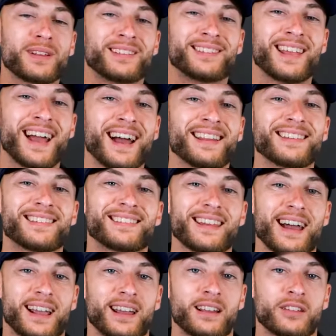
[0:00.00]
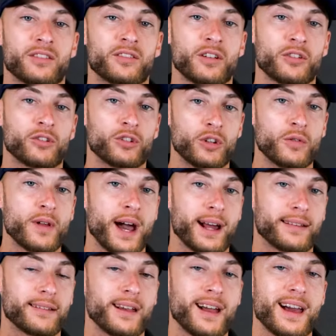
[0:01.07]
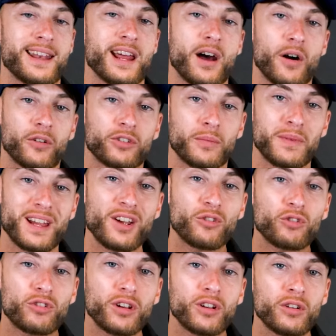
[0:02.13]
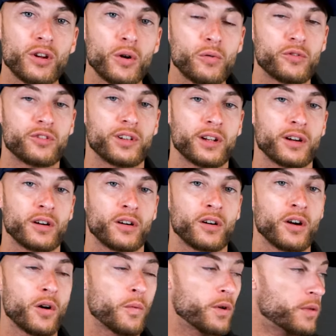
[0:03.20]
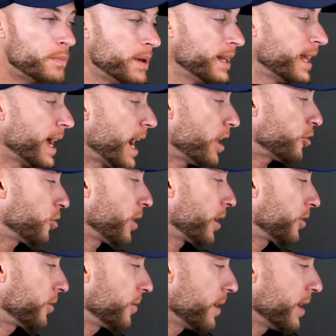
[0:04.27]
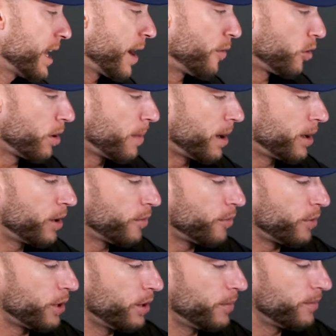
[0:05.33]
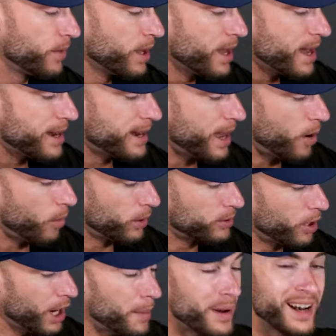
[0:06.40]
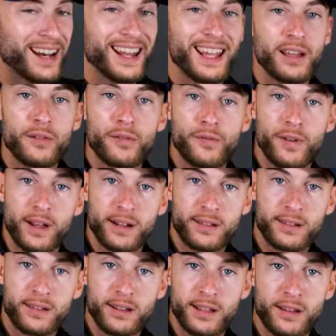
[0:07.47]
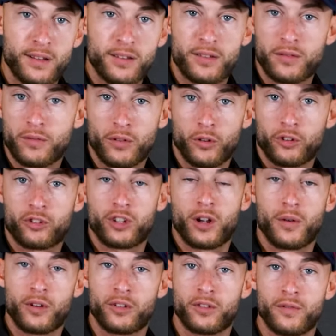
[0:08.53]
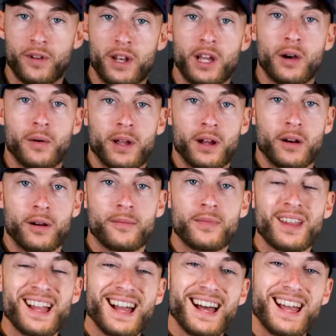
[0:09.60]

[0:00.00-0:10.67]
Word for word: up to 10 seconds to do that. Now, some interesting notes here with pediatrics. I wrote them out here for you. Now, we're talking about infants in this little series of video here.